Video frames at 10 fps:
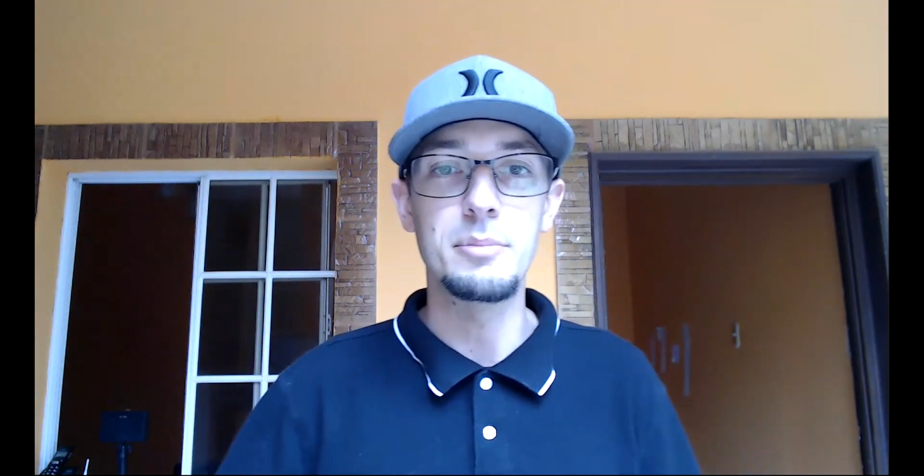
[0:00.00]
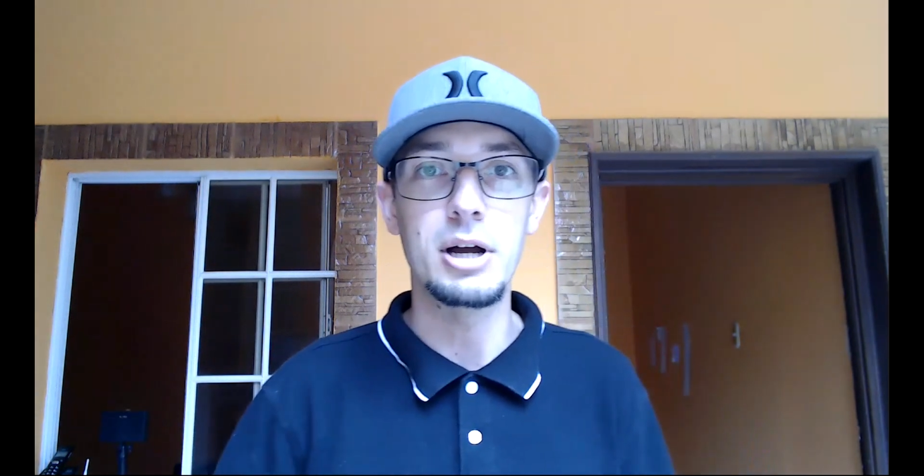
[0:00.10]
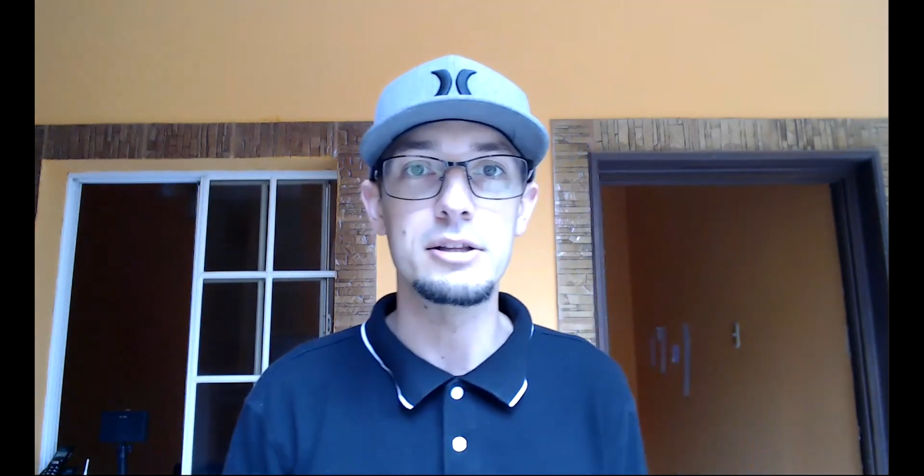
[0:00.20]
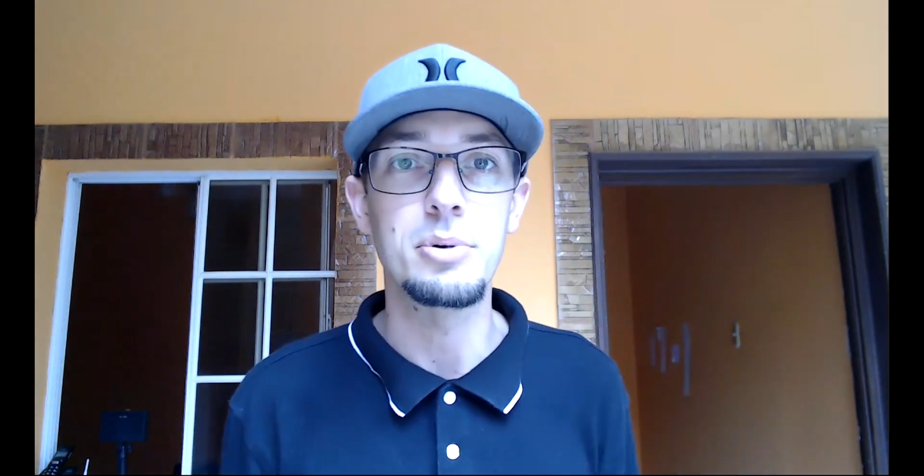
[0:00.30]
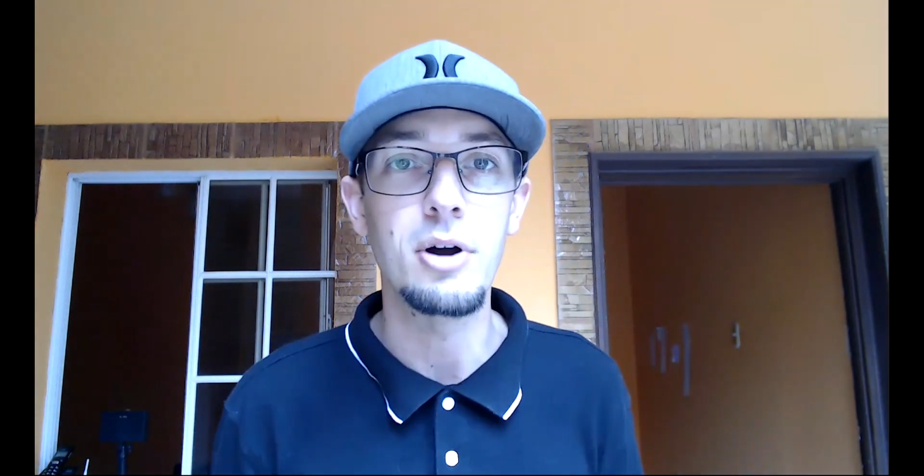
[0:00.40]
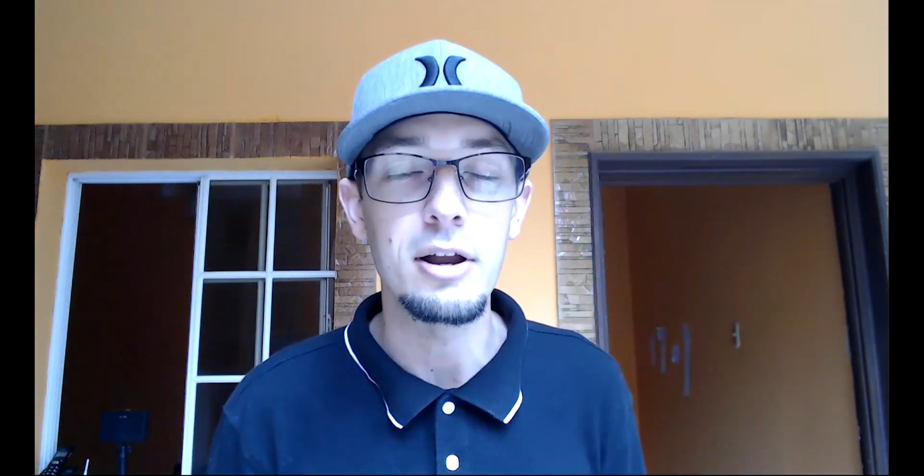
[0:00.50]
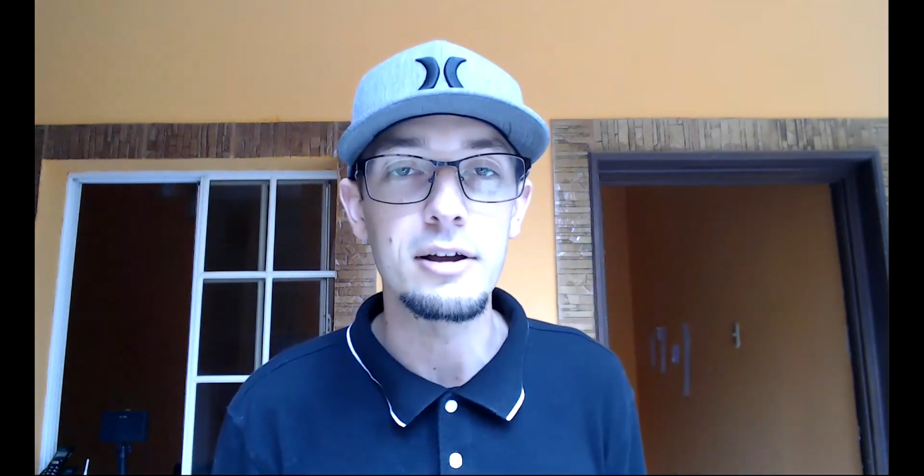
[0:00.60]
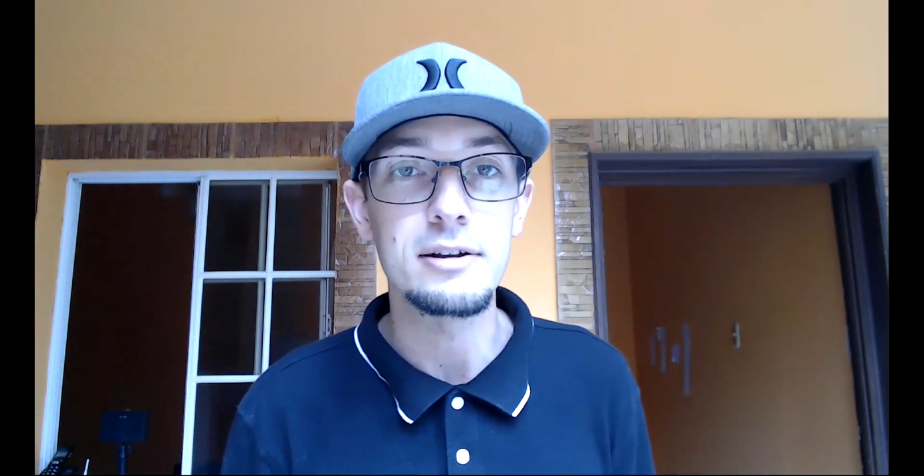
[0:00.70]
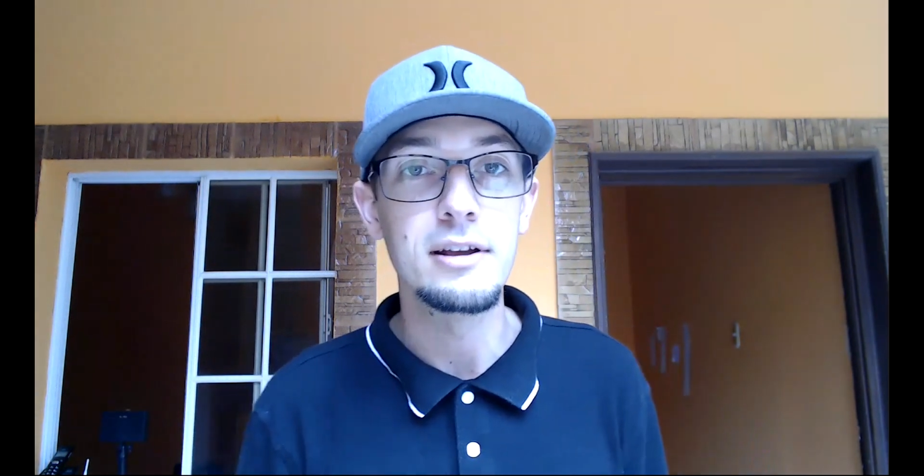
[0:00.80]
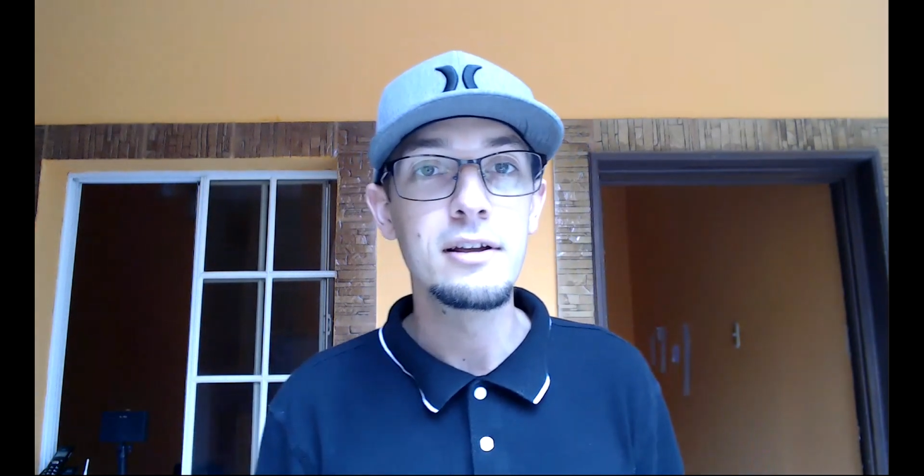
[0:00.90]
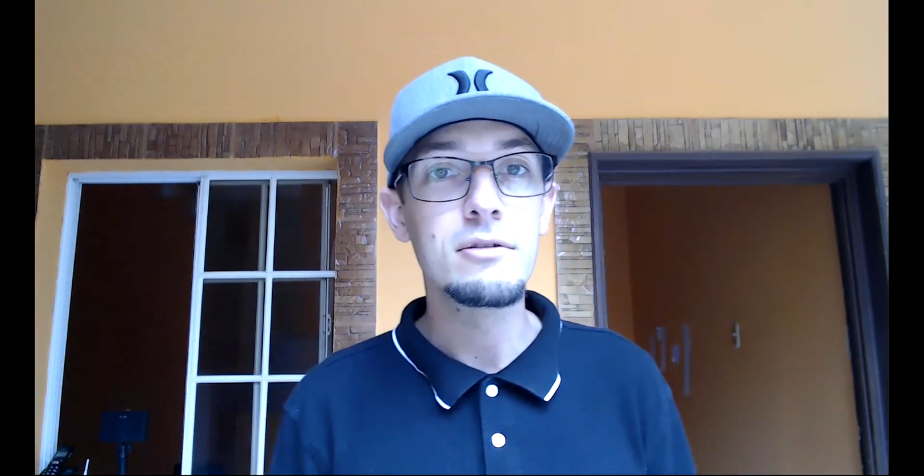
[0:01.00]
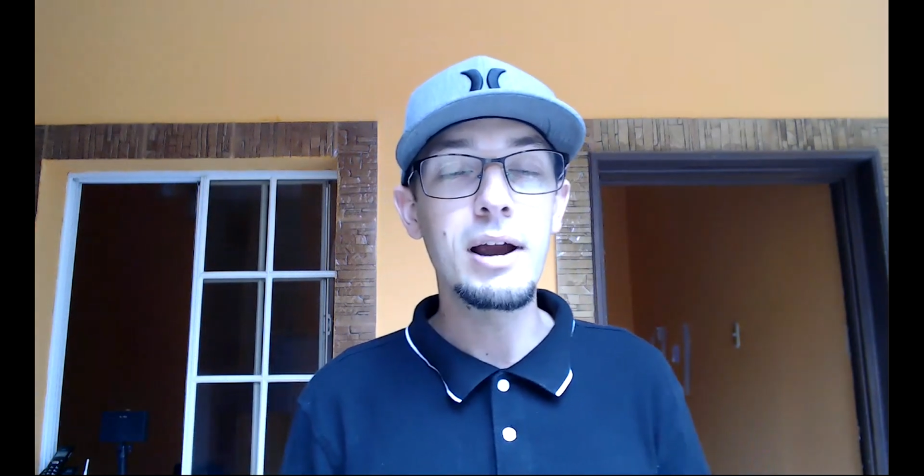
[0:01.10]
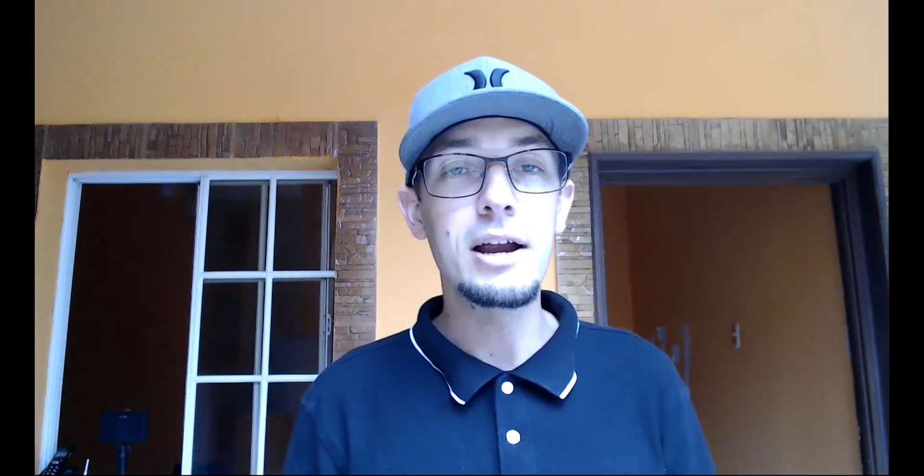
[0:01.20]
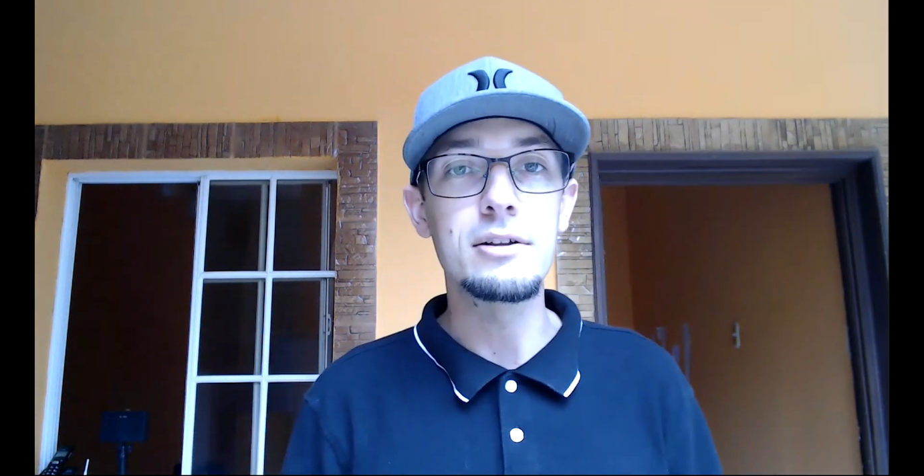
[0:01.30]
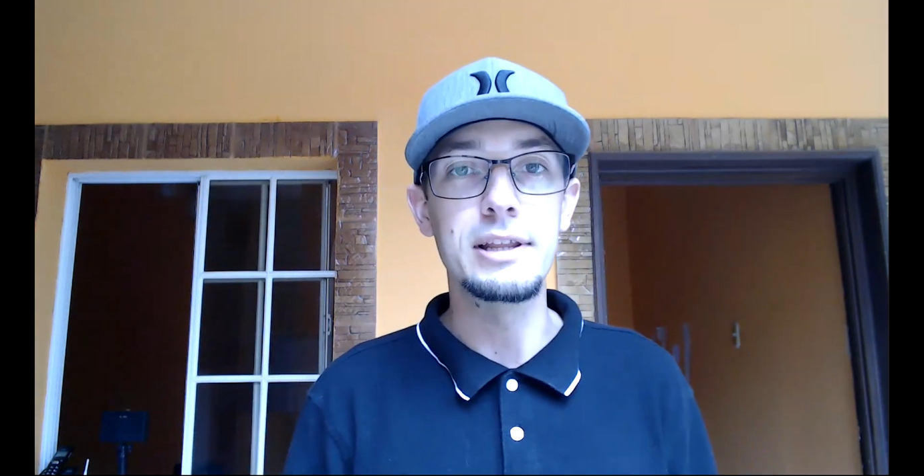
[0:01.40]
bought the product?
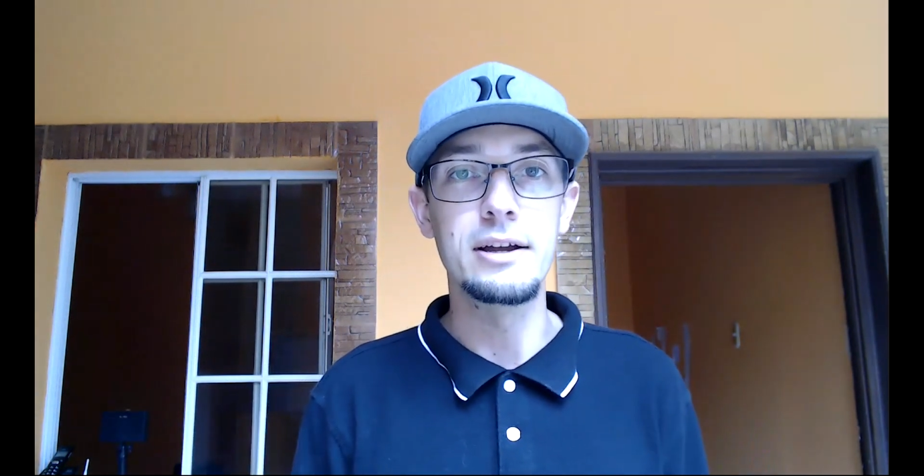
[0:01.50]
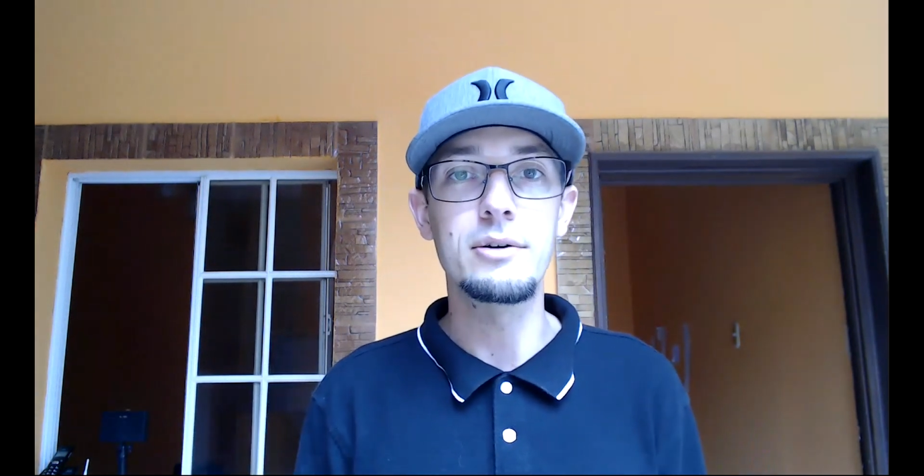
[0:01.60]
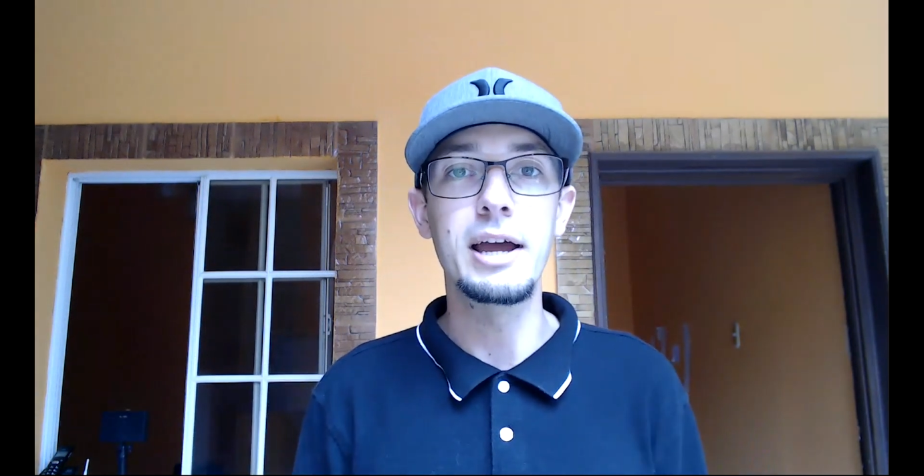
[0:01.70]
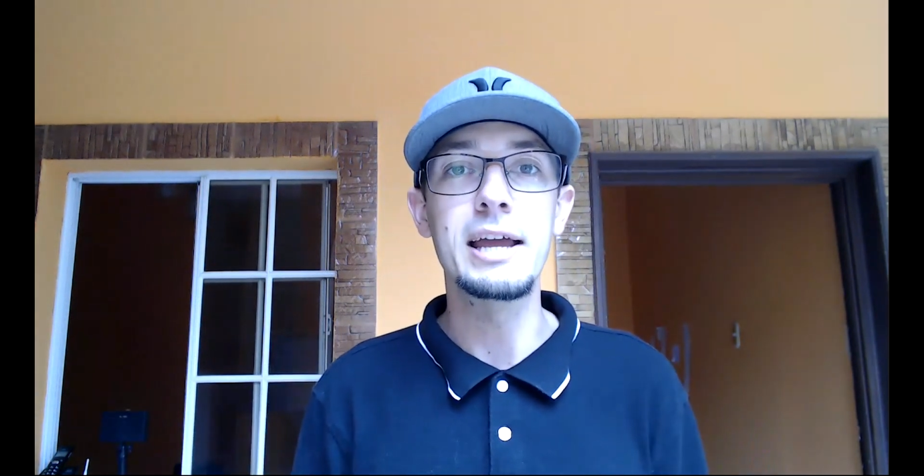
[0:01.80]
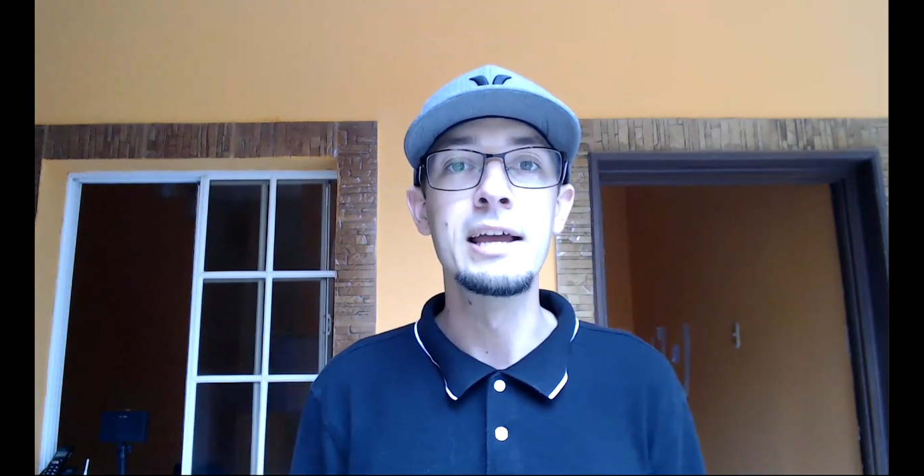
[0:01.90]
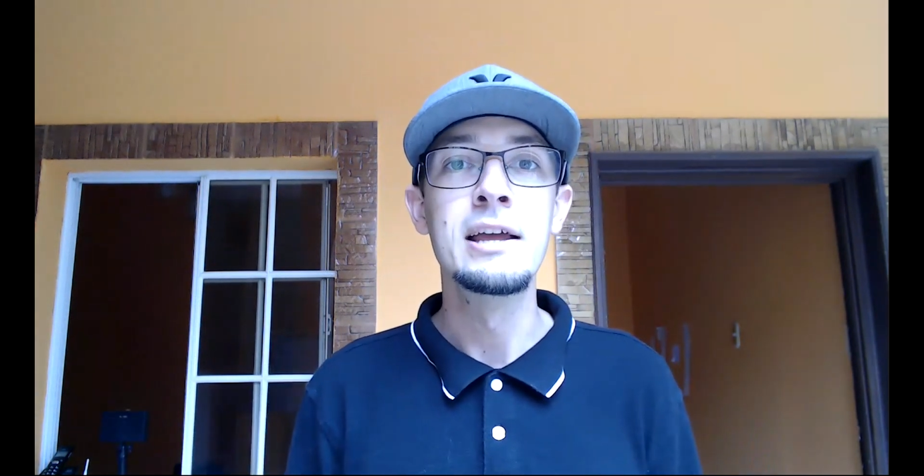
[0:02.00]
Rarely, okay?